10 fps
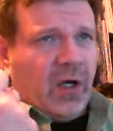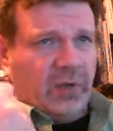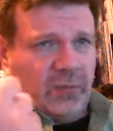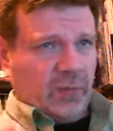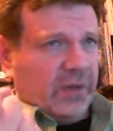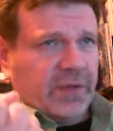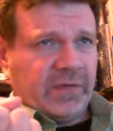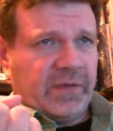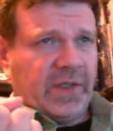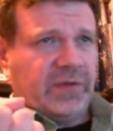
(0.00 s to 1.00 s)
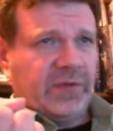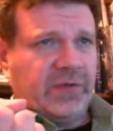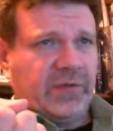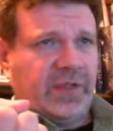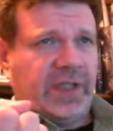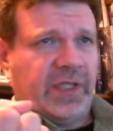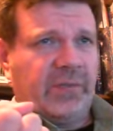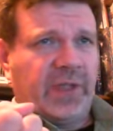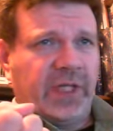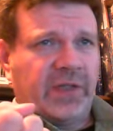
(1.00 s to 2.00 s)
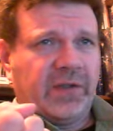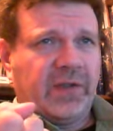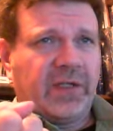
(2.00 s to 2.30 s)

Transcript: Who's willing to volunteer for the campaign?